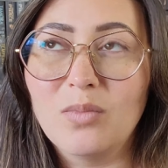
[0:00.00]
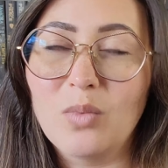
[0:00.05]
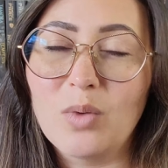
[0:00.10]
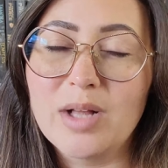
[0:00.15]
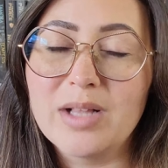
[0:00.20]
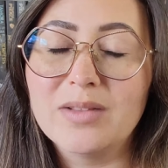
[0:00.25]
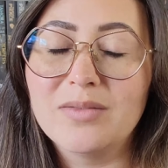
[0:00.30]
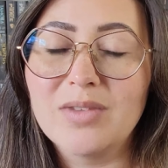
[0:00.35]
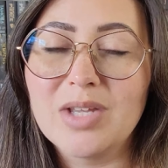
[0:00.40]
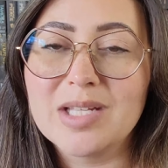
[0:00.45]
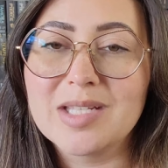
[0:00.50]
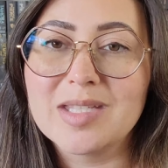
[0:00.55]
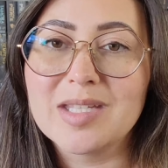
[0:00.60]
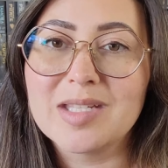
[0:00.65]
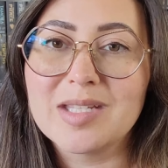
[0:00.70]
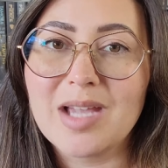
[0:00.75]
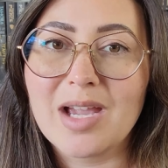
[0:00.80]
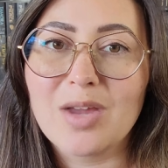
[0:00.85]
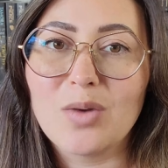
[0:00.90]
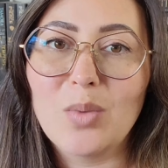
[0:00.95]
well, it's
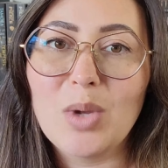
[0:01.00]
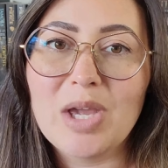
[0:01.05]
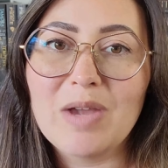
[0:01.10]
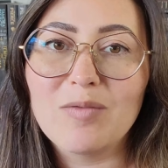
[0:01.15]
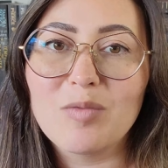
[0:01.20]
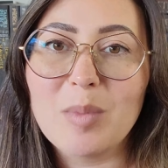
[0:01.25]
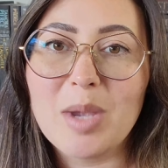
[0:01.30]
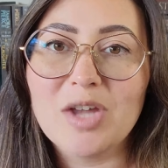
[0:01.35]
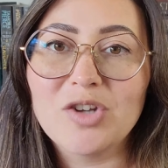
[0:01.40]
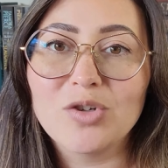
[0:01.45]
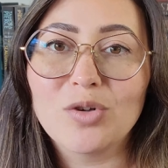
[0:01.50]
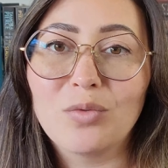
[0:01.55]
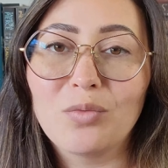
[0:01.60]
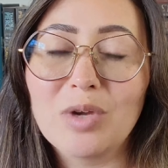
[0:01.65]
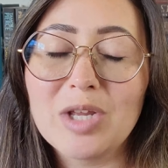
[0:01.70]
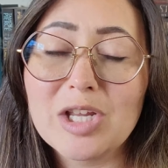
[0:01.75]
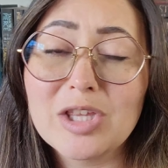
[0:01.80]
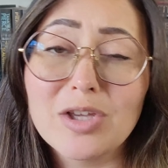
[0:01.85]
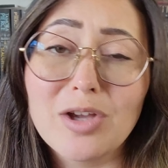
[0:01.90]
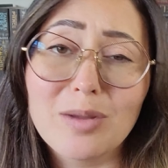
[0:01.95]
the second week of Magical
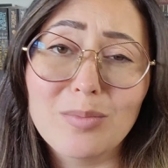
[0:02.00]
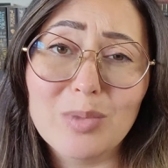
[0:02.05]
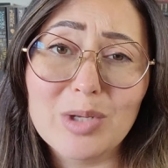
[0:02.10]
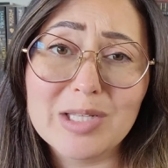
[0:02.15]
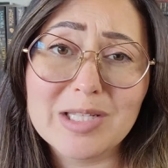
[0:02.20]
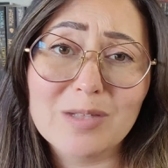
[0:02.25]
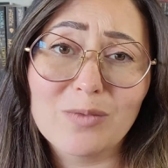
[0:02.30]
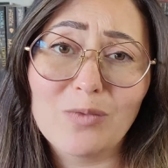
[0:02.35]
Readathon, but